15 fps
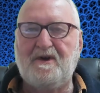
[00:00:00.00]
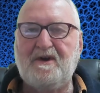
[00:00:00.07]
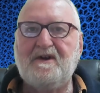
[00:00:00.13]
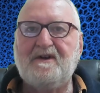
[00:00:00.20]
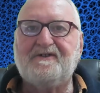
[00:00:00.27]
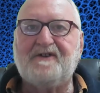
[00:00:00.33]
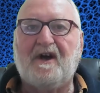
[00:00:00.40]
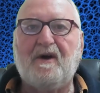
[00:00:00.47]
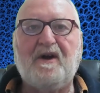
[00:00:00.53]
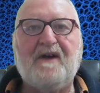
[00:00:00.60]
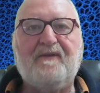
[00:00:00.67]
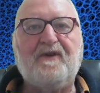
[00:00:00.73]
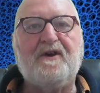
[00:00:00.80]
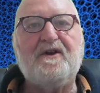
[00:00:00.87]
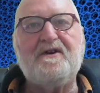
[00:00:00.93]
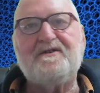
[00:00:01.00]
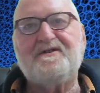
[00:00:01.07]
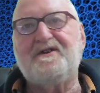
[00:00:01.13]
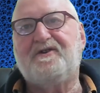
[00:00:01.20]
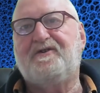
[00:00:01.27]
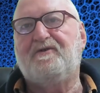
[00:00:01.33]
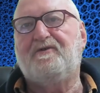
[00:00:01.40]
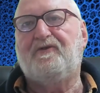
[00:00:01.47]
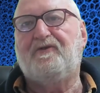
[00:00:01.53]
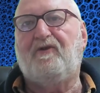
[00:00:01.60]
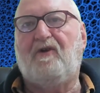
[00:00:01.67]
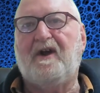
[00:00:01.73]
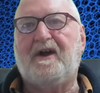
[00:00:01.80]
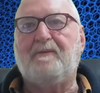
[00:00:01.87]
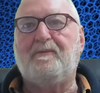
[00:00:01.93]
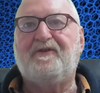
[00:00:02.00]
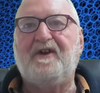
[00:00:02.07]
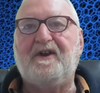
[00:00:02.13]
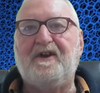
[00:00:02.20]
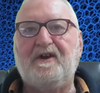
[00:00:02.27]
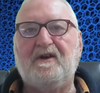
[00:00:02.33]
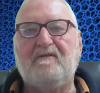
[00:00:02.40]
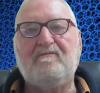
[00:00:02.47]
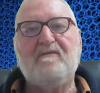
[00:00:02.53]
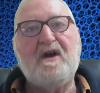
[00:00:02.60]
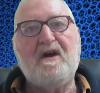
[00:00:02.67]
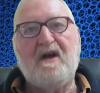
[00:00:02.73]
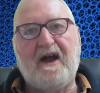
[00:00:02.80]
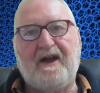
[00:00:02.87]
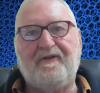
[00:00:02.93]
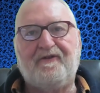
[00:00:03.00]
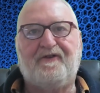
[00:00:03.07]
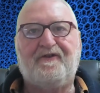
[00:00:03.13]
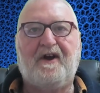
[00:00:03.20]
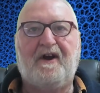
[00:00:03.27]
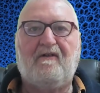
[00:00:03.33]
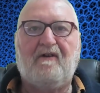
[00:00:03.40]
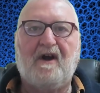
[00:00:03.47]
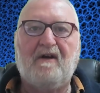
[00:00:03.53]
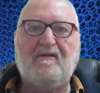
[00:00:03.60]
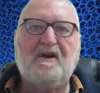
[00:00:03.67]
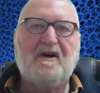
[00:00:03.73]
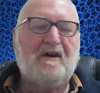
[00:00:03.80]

So if you're using tools like Obsidian and Zotero,